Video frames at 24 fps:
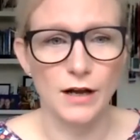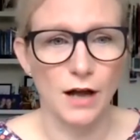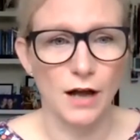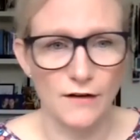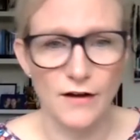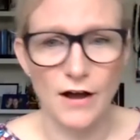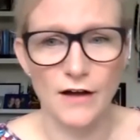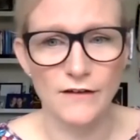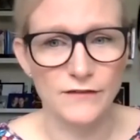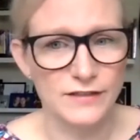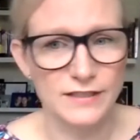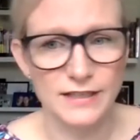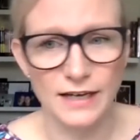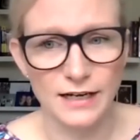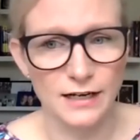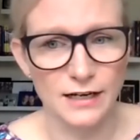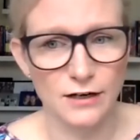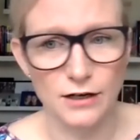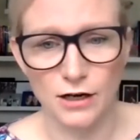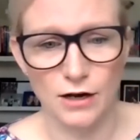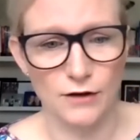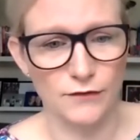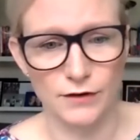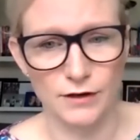I've seen
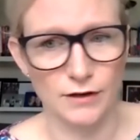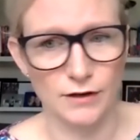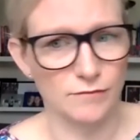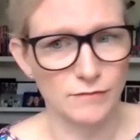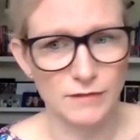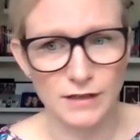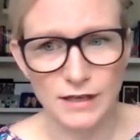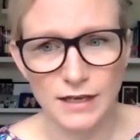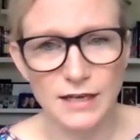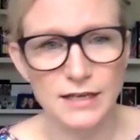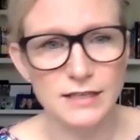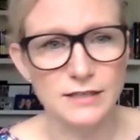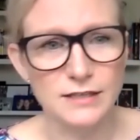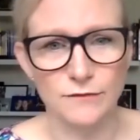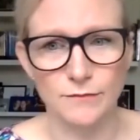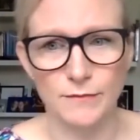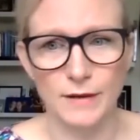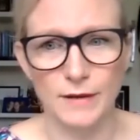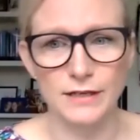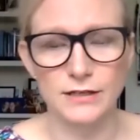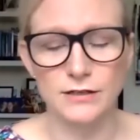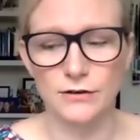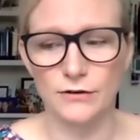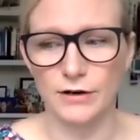it over years of
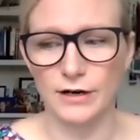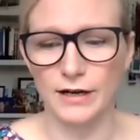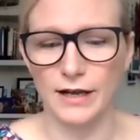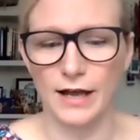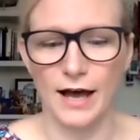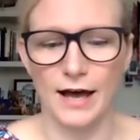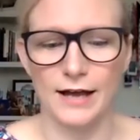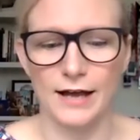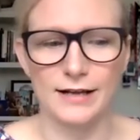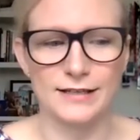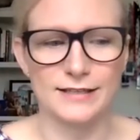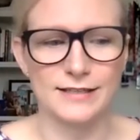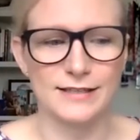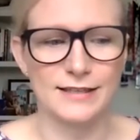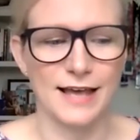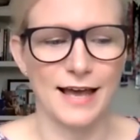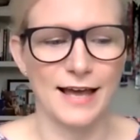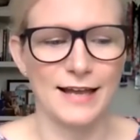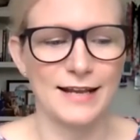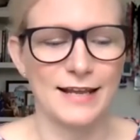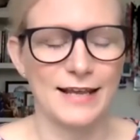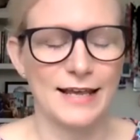mentoring artists, that